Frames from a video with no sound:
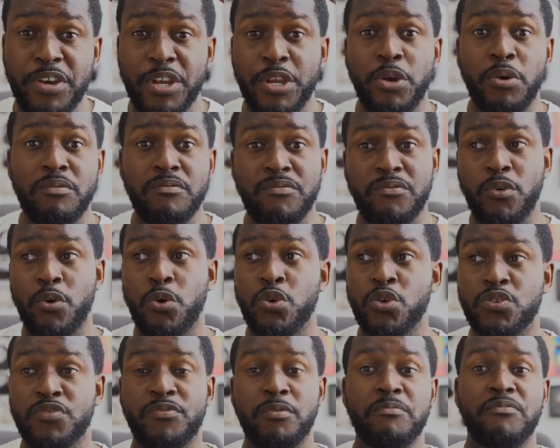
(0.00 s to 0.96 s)
video and
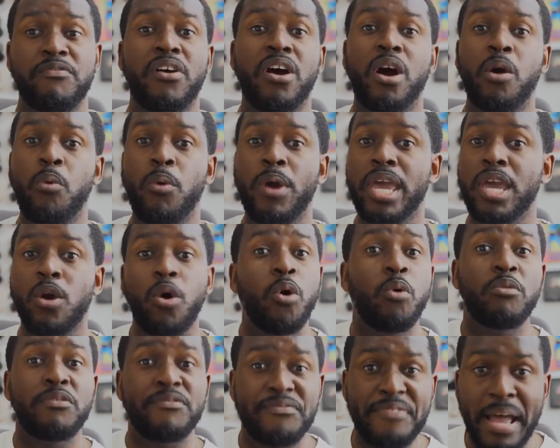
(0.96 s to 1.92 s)
photos from far away
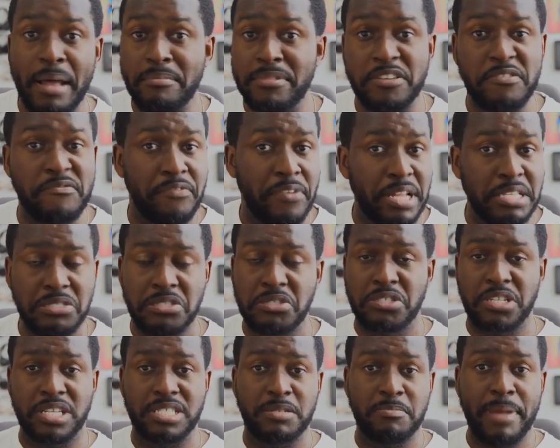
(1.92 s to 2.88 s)
or with family and friends,
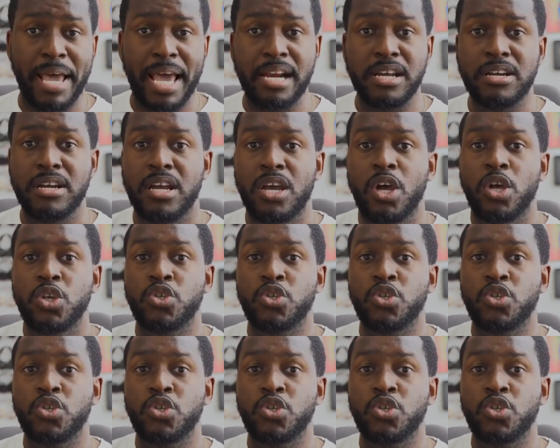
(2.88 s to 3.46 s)
doesn't matter.